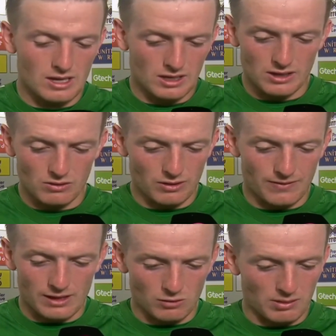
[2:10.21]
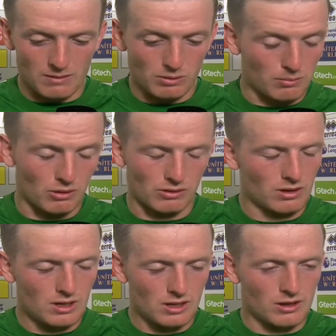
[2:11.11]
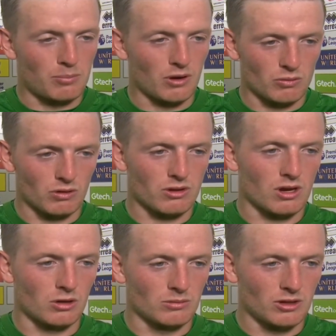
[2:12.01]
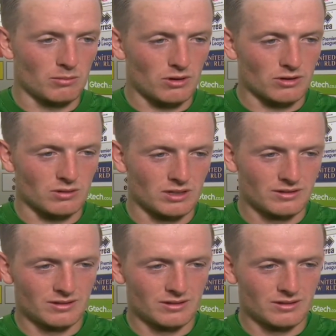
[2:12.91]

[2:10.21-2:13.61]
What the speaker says: you know, the fans will be happy, but the points will start coming on the board as well.